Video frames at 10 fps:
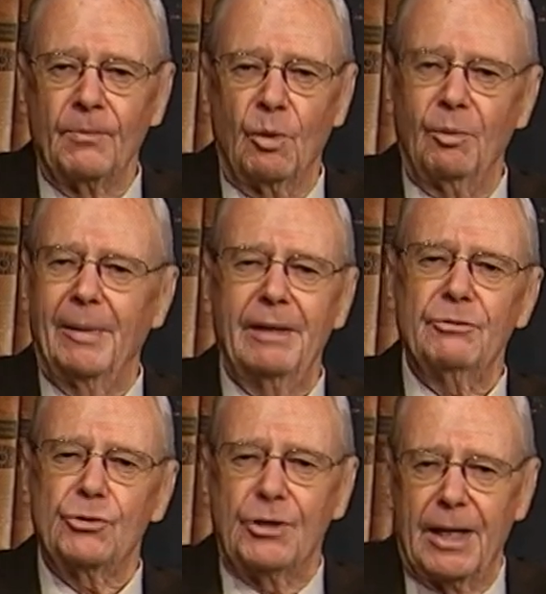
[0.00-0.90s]
We might
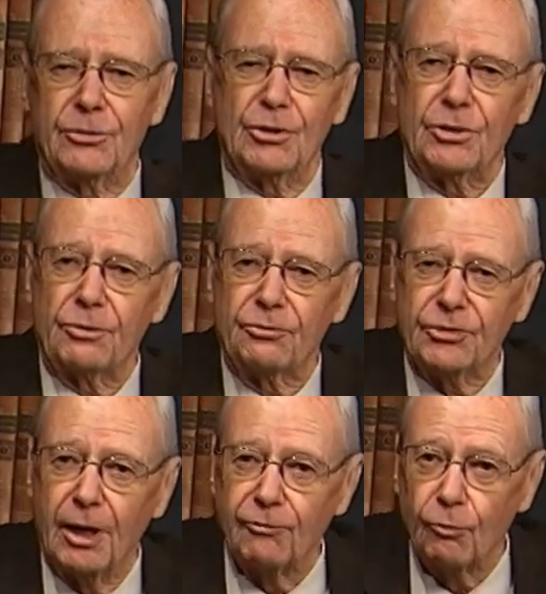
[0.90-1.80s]
even say a sense of
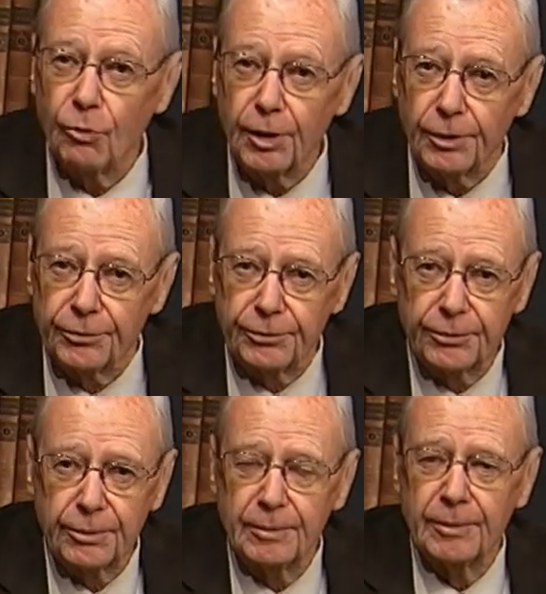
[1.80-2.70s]
self-worth,